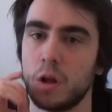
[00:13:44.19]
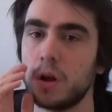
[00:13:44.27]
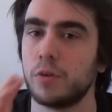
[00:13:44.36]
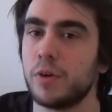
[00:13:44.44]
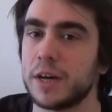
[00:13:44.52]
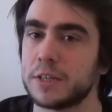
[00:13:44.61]

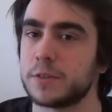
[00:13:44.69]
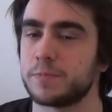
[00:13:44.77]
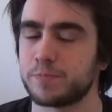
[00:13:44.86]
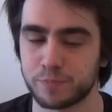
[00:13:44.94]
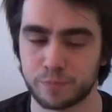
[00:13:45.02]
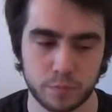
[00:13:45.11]
Right,
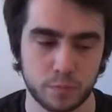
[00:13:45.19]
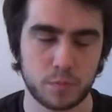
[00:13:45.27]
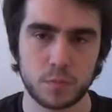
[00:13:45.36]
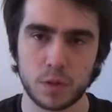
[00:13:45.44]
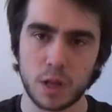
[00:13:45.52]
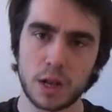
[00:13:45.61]

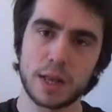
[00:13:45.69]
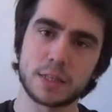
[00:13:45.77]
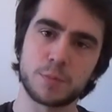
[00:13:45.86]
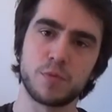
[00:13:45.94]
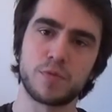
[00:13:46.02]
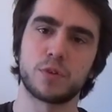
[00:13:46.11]
let's
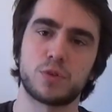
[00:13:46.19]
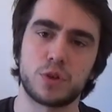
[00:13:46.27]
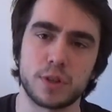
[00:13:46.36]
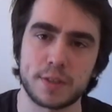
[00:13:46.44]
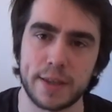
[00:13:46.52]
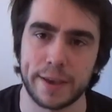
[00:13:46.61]
move on to
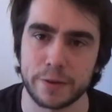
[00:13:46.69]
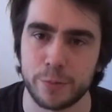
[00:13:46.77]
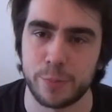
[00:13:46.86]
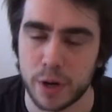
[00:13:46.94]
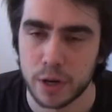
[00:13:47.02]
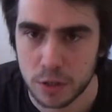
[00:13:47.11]
the second
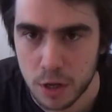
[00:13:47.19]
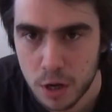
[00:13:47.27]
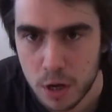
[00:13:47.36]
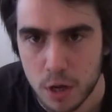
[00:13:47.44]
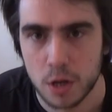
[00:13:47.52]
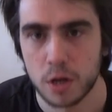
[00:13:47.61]
part
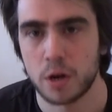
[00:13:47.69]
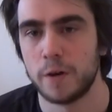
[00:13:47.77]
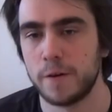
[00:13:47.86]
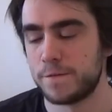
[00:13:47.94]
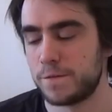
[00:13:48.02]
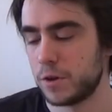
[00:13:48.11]

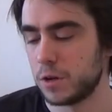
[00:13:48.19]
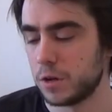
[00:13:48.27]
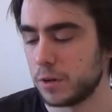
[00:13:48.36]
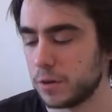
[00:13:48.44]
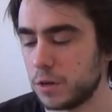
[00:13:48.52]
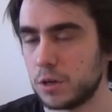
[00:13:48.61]
of
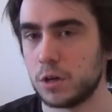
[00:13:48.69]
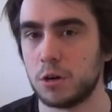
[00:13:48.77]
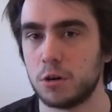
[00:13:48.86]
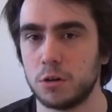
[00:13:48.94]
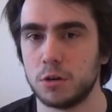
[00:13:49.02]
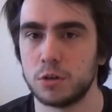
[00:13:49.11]

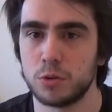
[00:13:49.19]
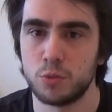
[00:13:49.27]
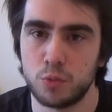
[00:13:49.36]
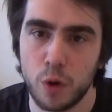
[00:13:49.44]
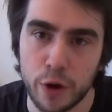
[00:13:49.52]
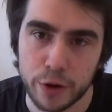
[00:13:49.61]
our
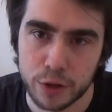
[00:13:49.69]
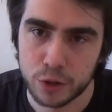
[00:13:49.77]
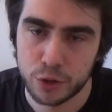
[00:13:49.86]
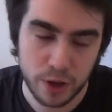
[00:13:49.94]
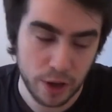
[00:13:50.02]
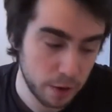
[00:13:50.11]
work
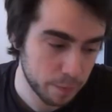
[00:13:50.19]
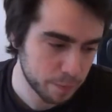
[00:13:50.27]
today.